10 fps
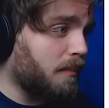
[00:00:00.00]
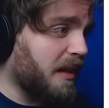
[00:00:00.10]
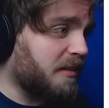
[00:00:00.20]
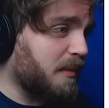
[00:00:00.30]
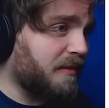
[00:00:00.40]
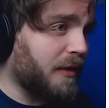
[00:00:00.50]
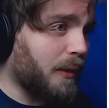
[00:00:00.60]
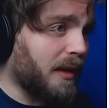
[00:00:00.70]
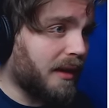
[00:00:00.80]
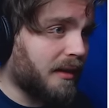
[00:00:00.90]
Makes me
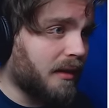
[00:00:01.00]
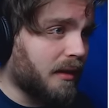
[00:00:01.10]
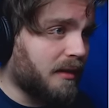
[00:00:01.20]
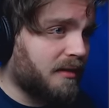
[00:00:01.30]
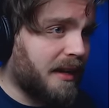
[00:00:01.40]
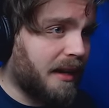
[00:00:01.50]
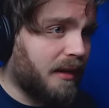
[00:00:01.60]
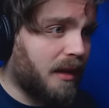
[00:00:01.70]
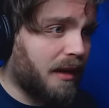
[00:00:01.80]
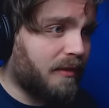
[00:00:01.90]
feel like
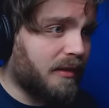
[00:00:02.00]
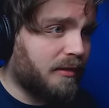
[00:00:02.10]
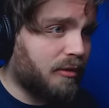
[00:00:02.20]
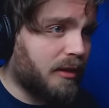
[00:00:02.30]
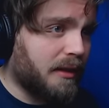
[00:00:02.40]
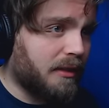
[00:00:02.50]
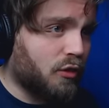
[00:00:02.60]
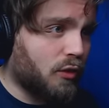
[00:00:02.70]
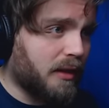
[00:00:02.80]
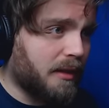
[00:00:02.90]
staying alive is really,
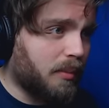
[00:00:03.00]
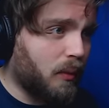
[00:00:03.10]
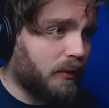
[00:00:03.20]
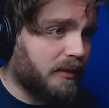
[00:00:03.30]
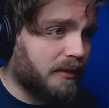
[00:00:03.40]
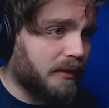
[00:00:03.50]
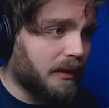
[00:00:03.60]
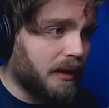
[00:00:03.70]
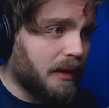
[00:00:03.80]
truly important.